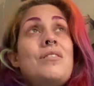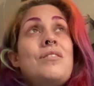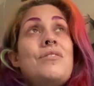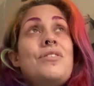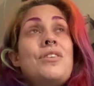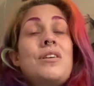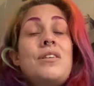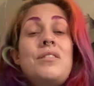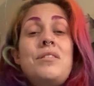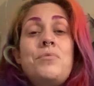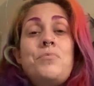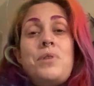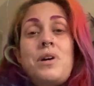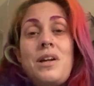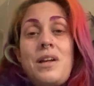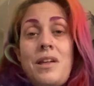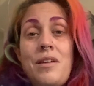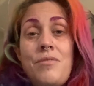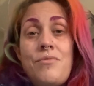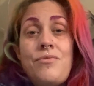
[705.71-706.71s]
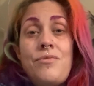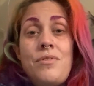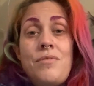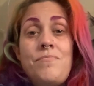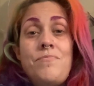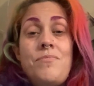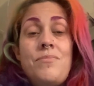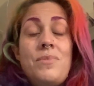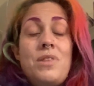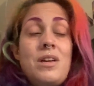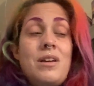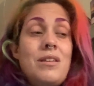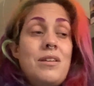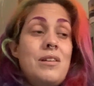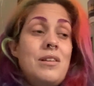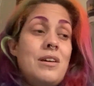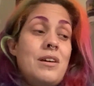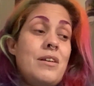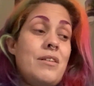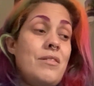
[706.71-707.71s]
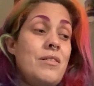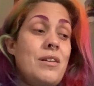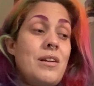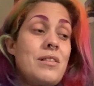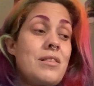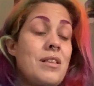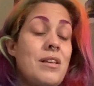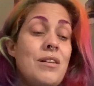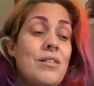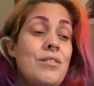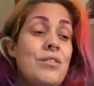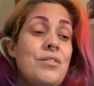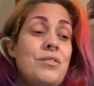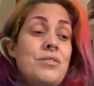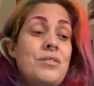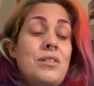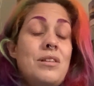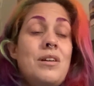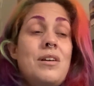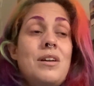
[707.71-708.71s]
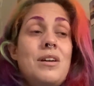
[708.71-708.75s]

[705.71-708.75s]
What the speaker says: the only way for I can't